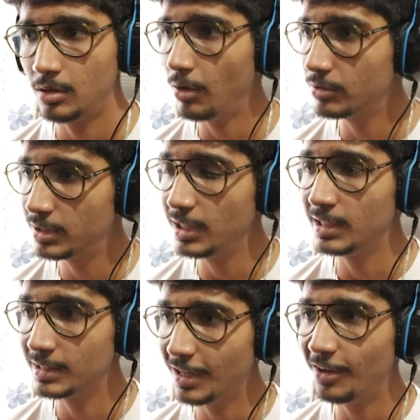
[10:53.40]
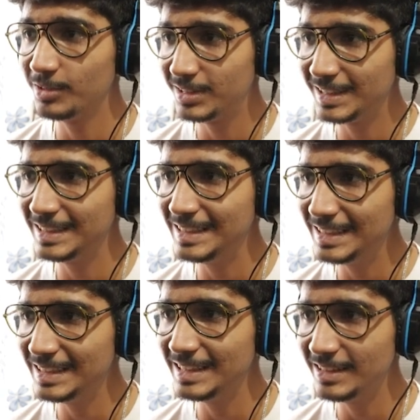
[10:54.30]
Now you
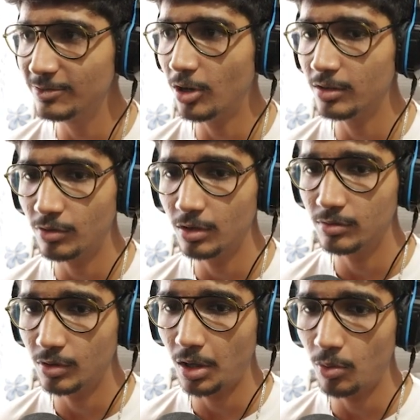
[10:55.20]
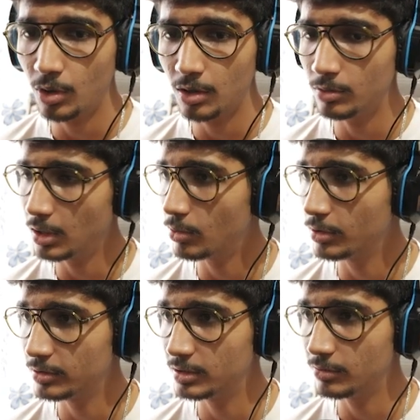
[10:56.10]
see what I
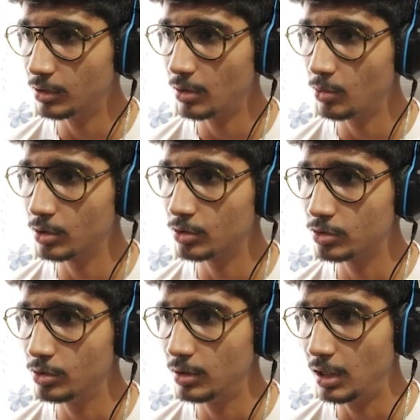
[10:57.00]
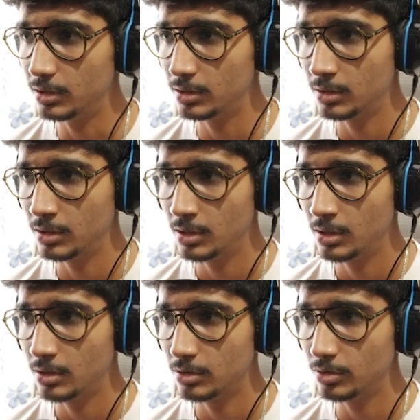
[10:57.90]
want to show you guys.
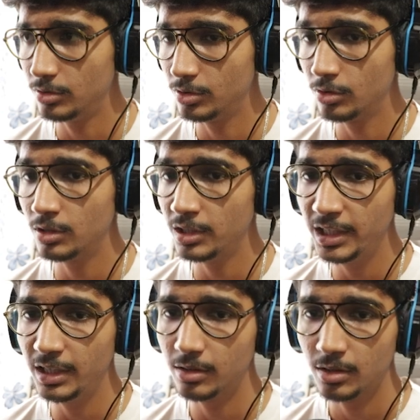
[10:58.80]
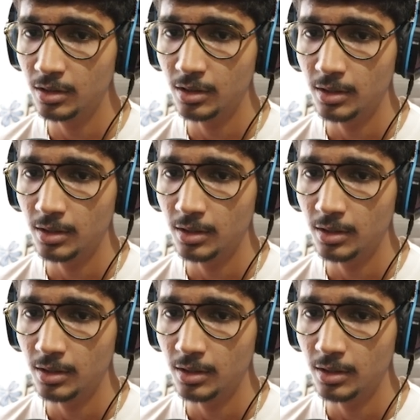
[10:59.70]
So you don't need.